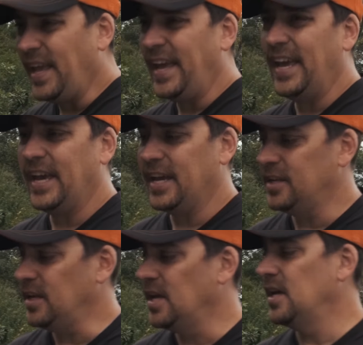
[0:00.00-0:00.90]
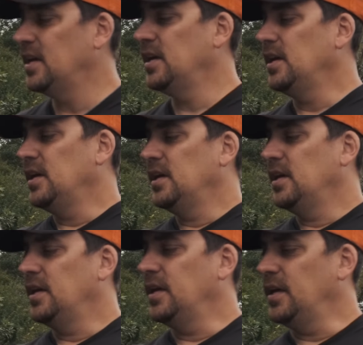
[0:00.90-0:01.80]
And
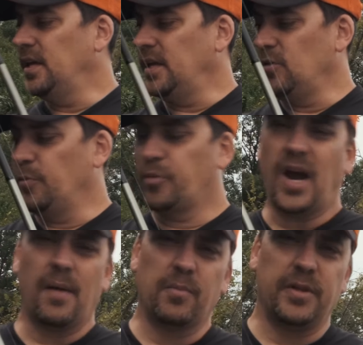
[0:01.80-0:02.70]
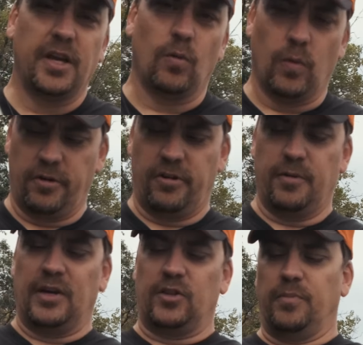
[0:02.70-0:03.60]
you probably are wondering
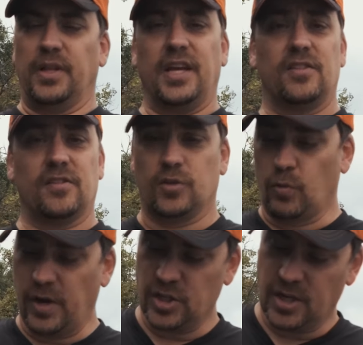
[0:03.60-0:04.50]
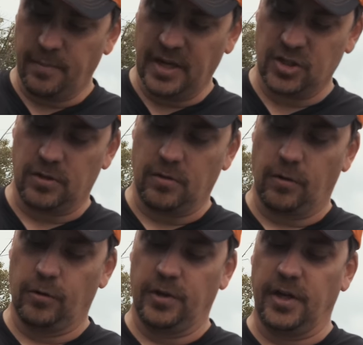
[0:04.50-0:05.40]
about the blade situation I mentioned
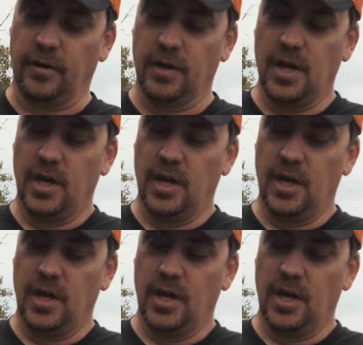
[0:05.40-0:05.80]
earlier.